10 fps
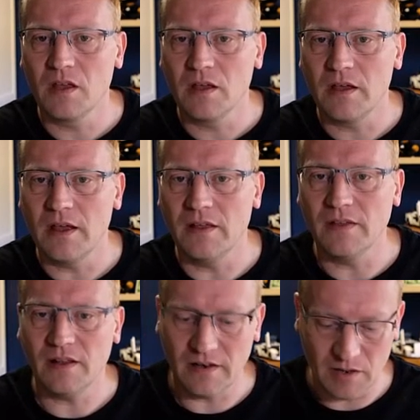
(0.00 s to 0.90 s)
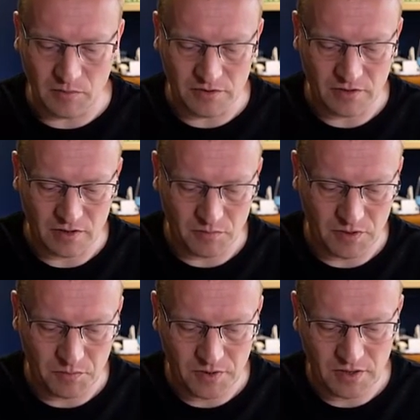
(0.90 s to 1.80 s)
And that label is going to be
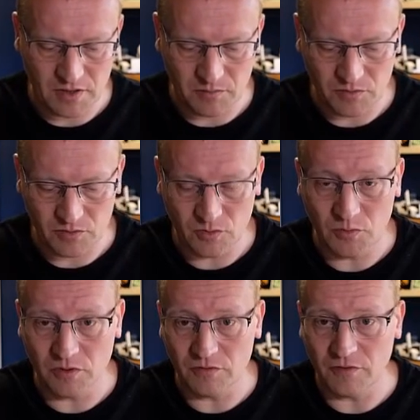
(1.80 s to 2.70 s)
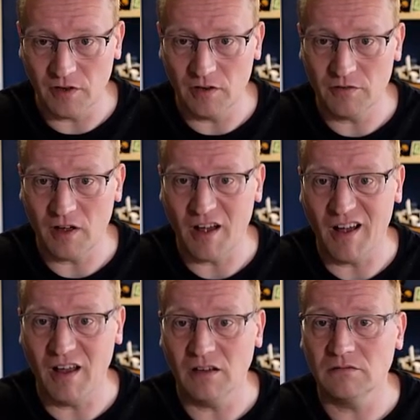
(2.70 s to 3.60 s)
PM 2.5
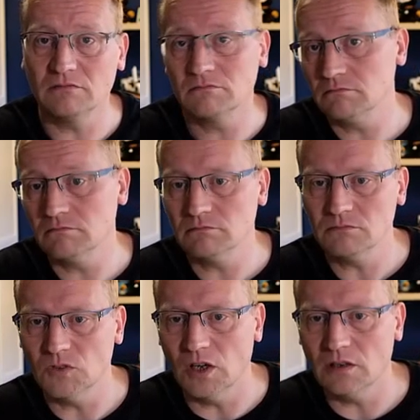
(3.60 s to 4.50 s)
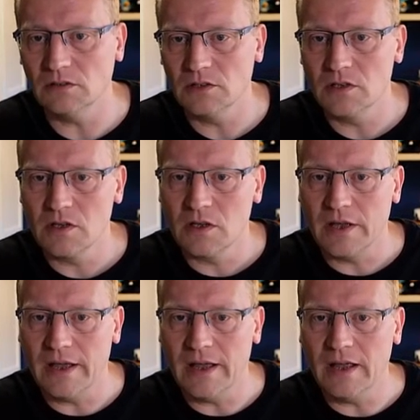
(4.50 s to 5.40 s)
high. Right.
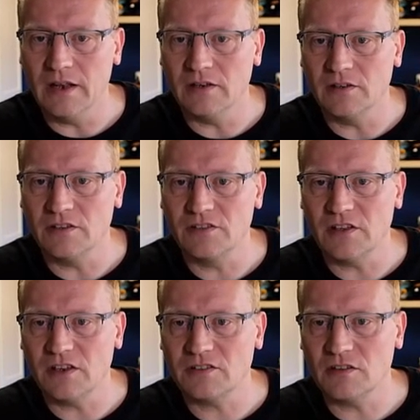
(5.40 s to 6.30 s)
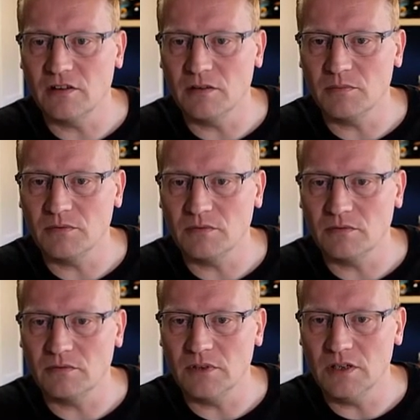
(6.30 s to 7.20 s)
And the state type
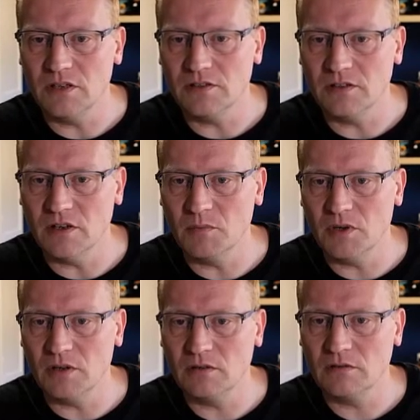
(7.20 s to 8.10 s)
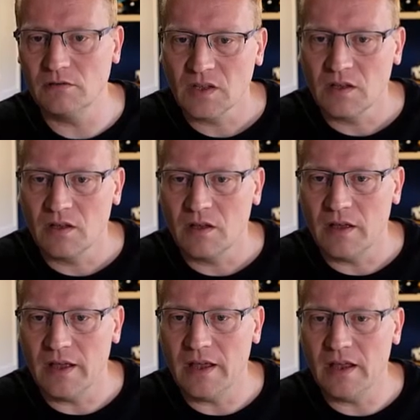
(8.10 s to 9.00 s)
is a number.
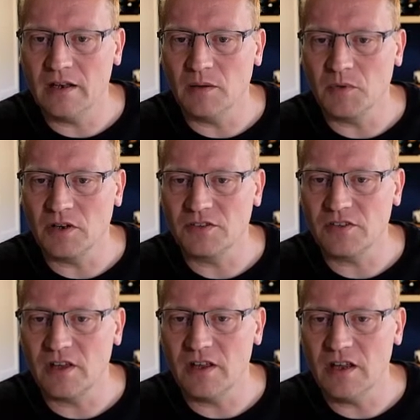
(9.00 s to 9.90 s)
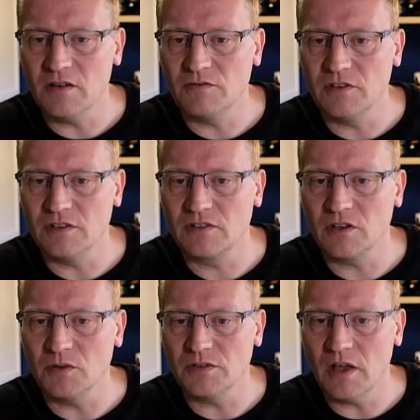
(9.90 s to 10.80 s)
And I'm going to say if this
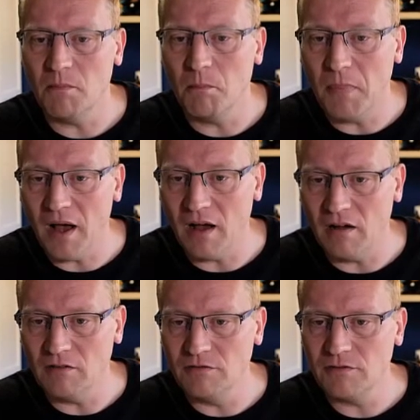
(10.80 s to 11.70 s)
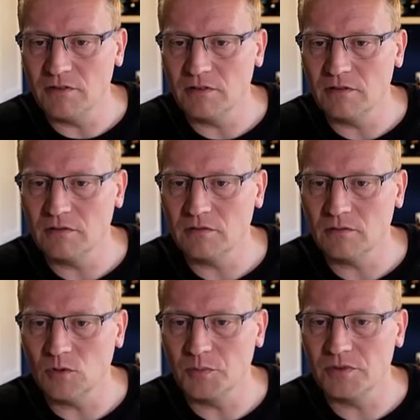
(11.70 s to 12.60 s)
goes above,
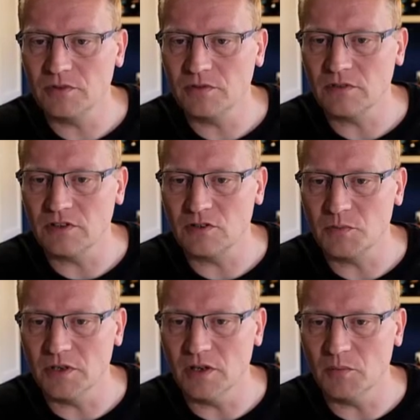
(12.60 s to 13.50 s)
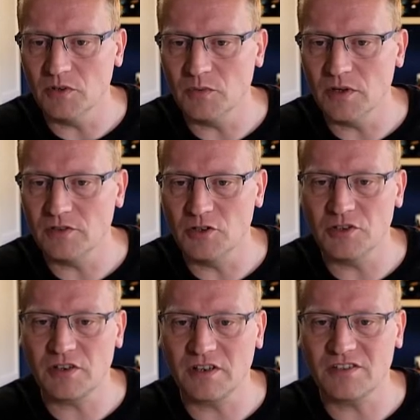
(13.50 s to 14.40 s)
whoops, this should be a number as well. So you just
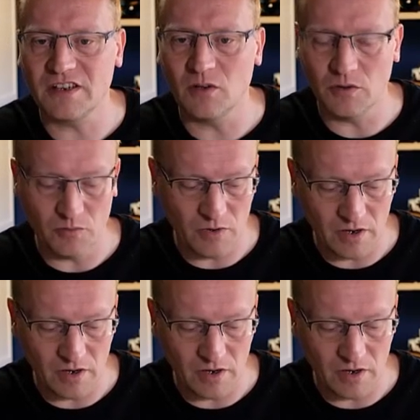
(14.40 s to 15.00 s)
got to set all the right